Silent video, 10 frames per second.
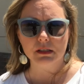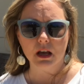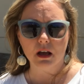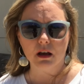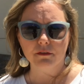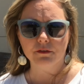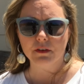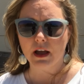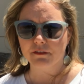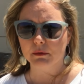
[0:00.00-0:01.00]
of
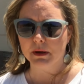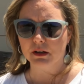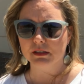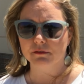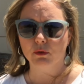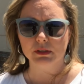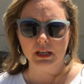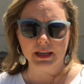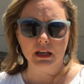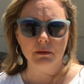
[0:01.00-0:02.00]
African Americans in
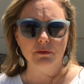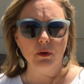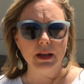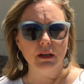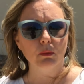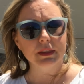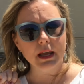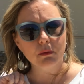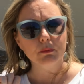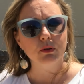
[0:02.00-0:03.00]
Forsyth County beforehand, and when
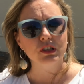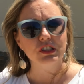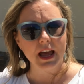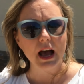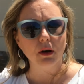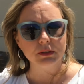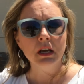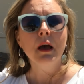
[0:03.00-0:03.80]
they were pushed out,